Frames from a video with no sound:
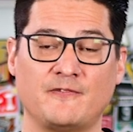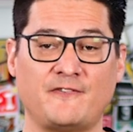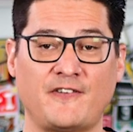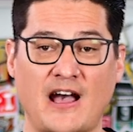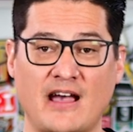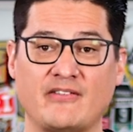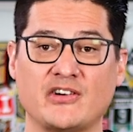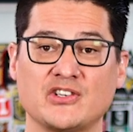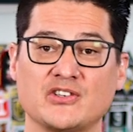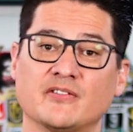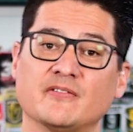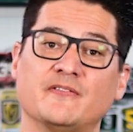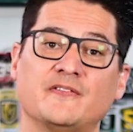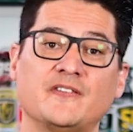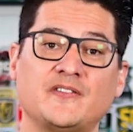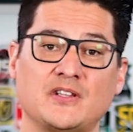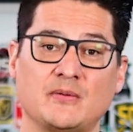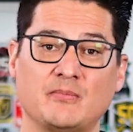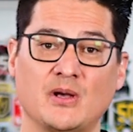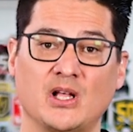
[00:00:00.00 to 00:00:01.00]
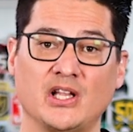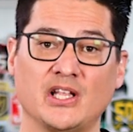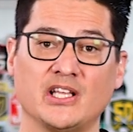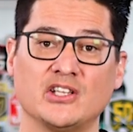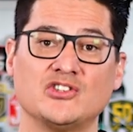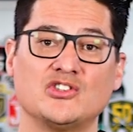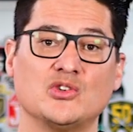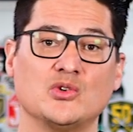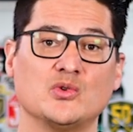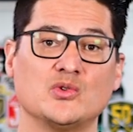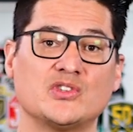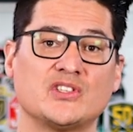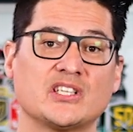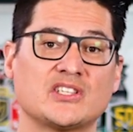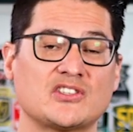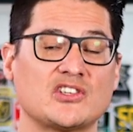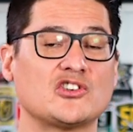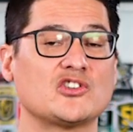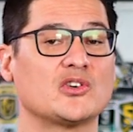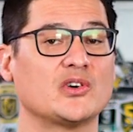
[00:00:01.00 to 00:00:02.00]
$550 million to
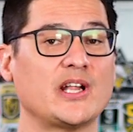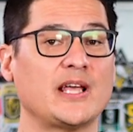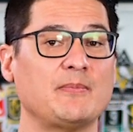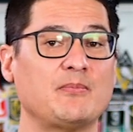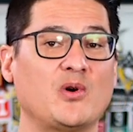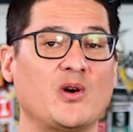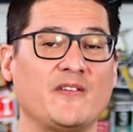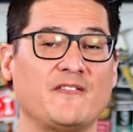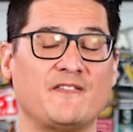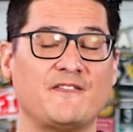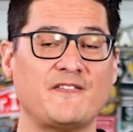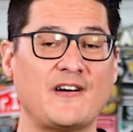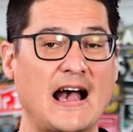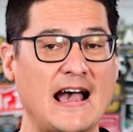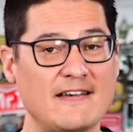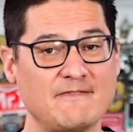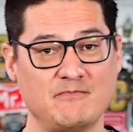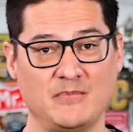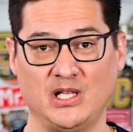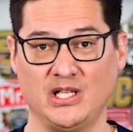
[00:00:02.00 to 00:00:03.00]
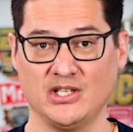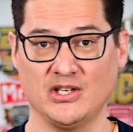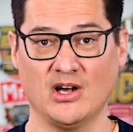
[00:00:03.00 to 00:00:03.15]
$608.5 million.